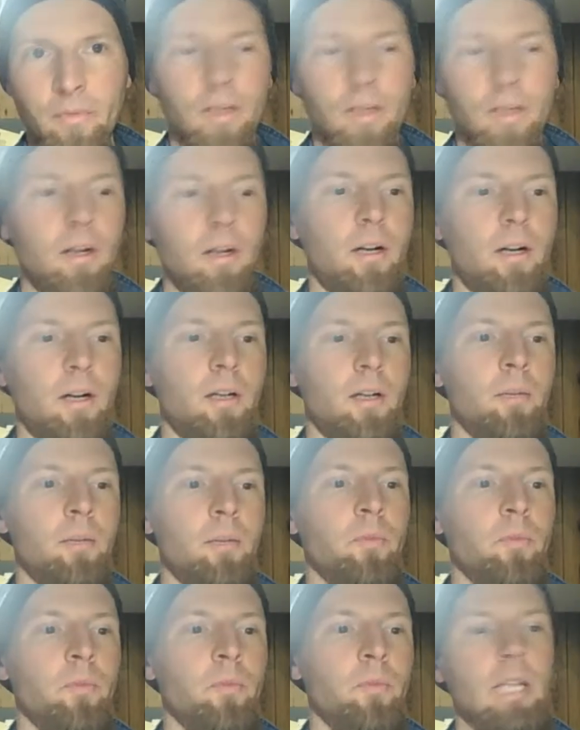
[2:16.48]

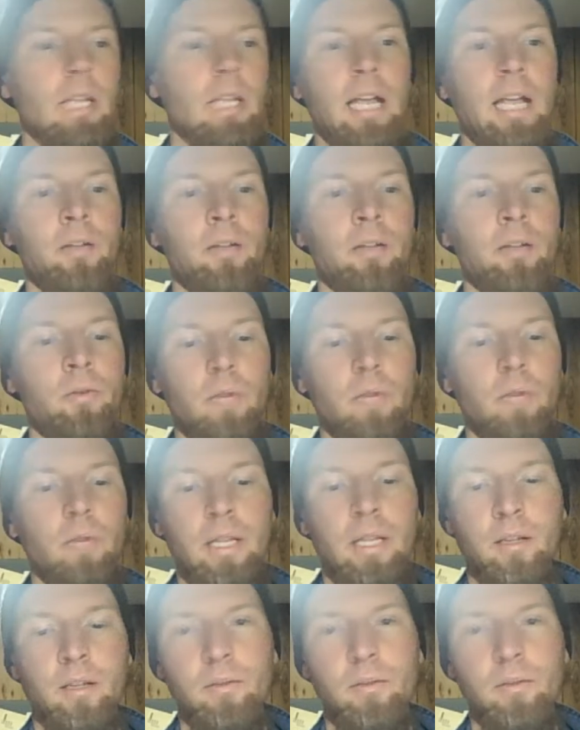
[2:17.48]
And
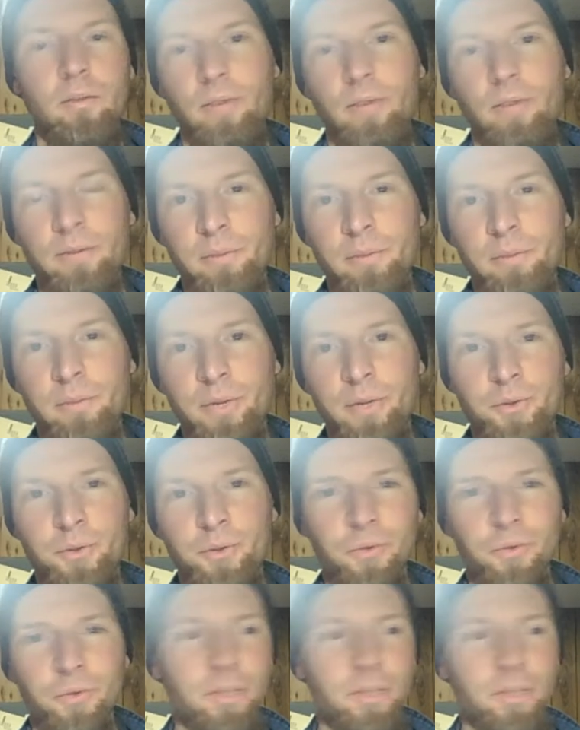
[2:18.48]
in the safety
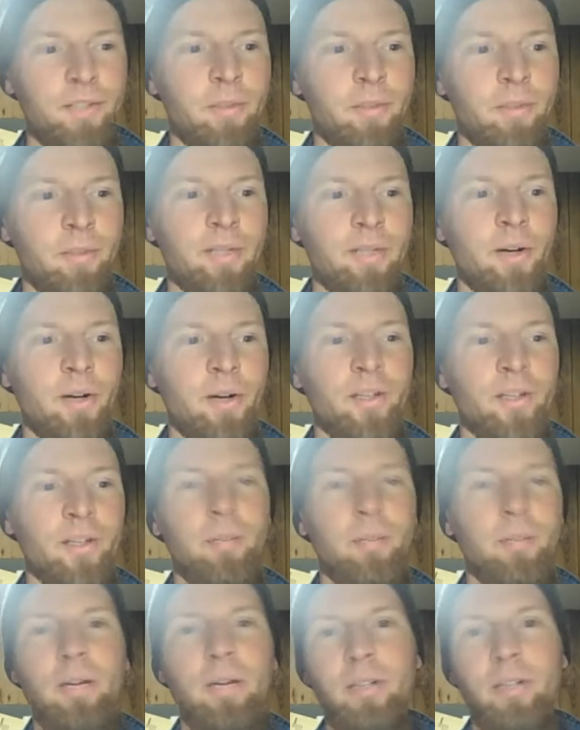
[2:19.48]
measures, we need to be talking
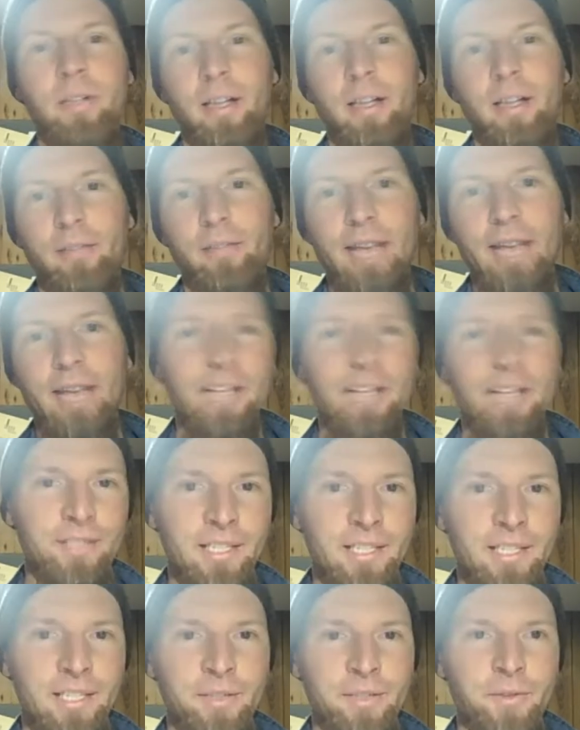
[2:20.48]
about
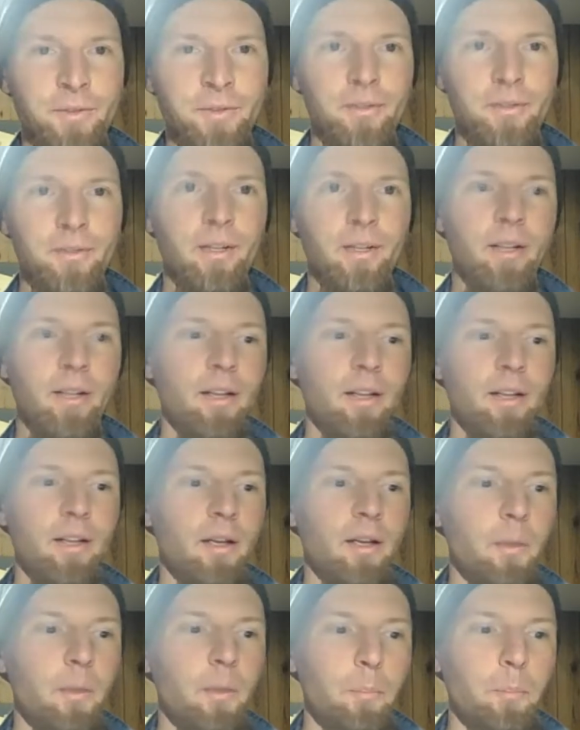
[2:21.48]
vaccines,
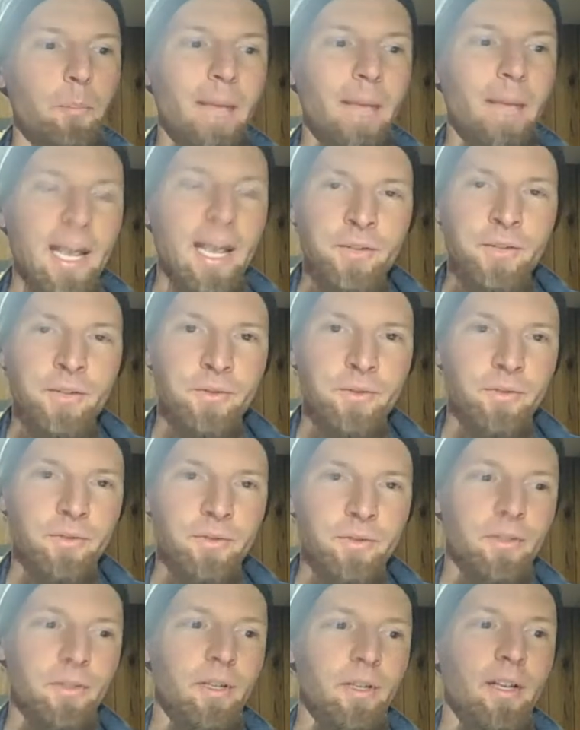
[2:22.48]

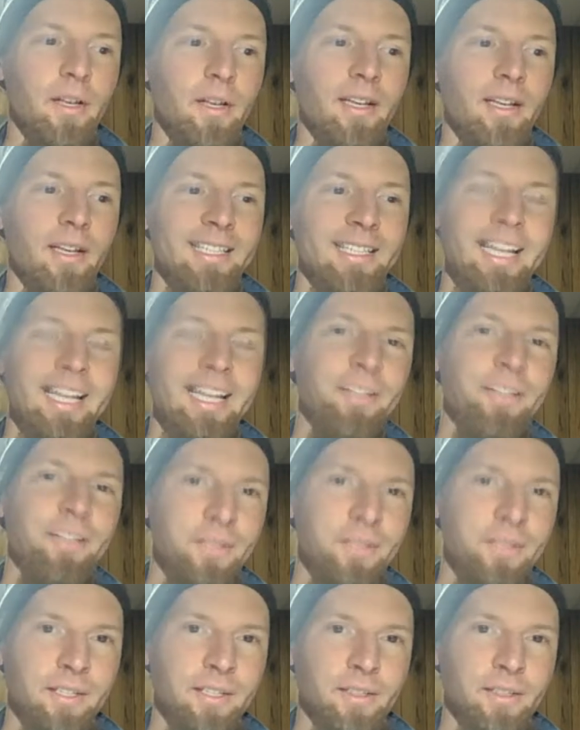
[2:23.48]
masks,
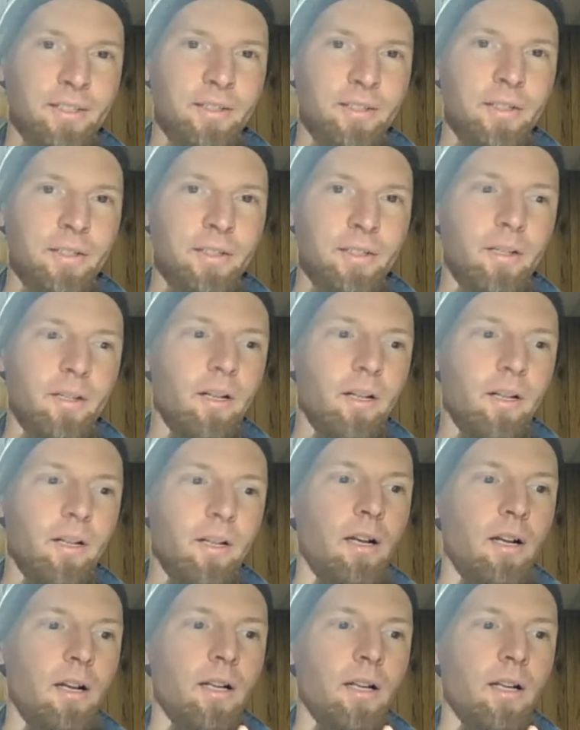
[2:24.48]
testing,
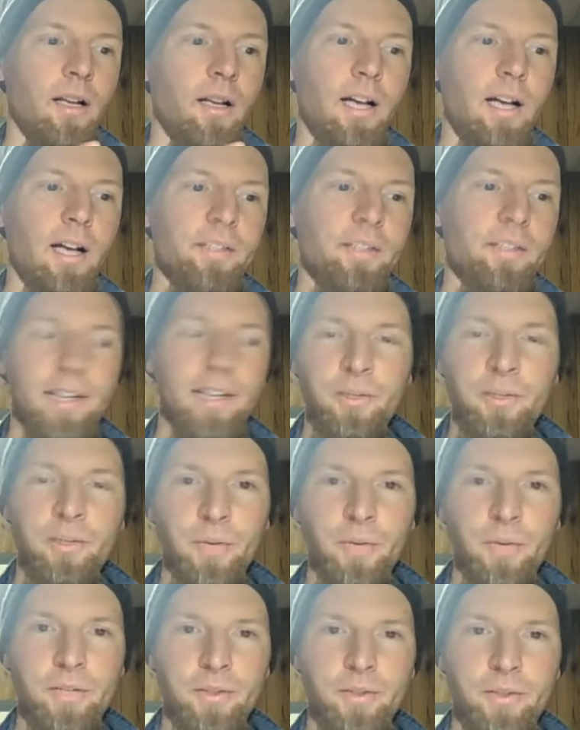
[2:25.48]
contact
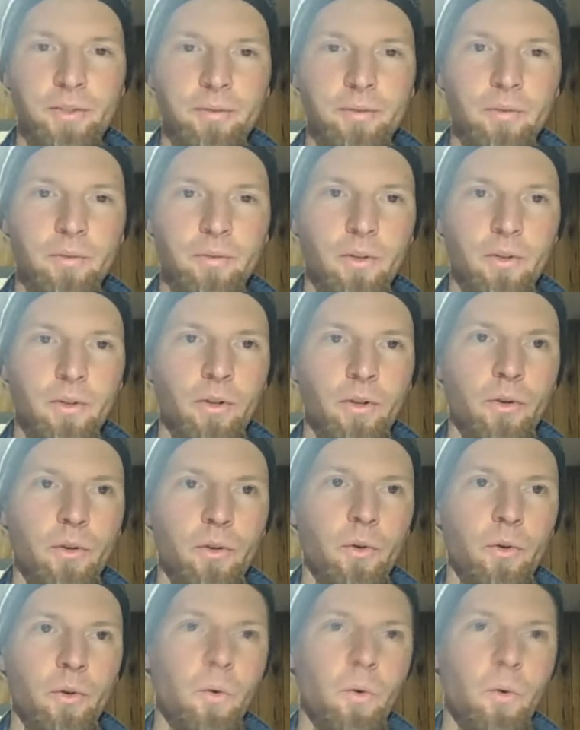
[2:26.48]
tracing,
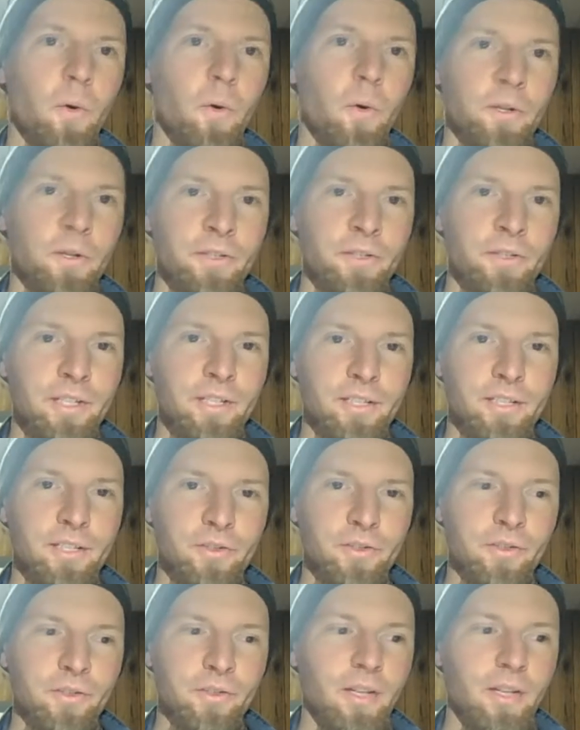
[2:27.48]

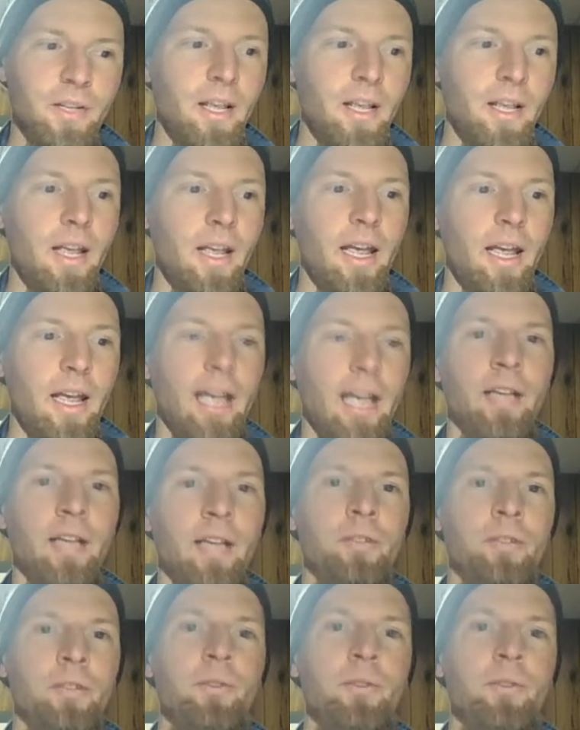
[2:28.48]
quarantines, and